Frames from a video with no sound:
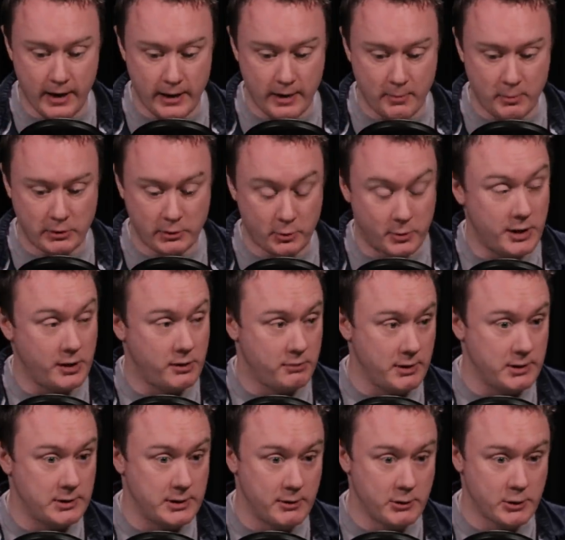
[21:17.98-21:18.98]
and then we, so we did
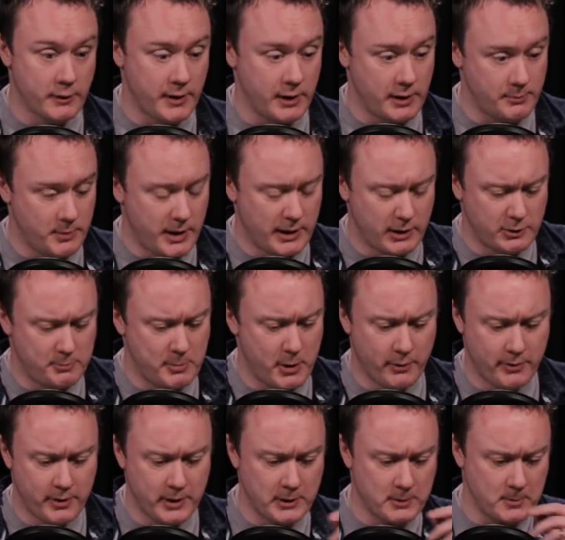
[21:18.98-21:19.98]
three series of it, and we had a spin
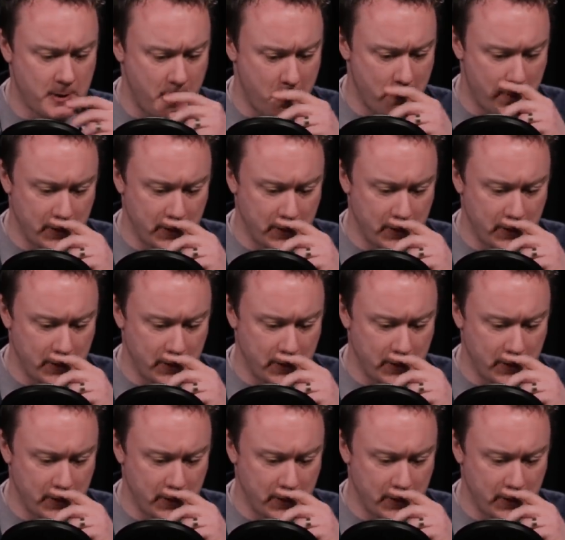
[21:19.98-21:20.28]
off thing as well.